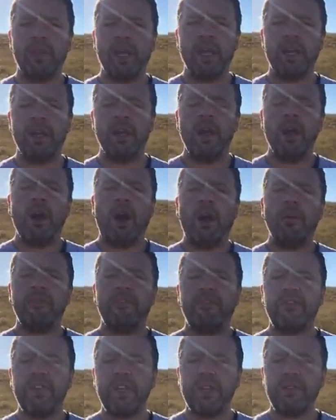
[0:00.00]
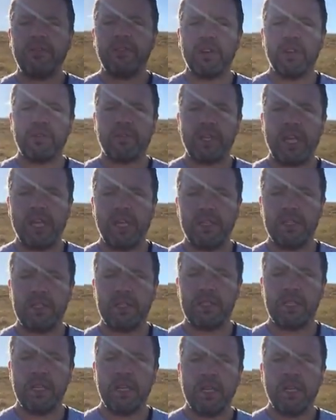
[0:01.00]
then I'm fearful of
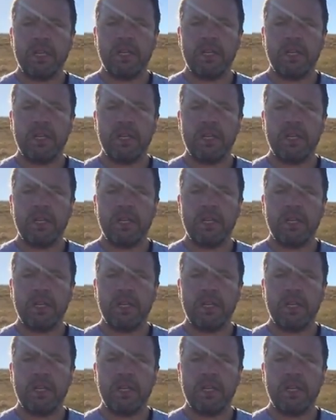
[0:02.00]
kids.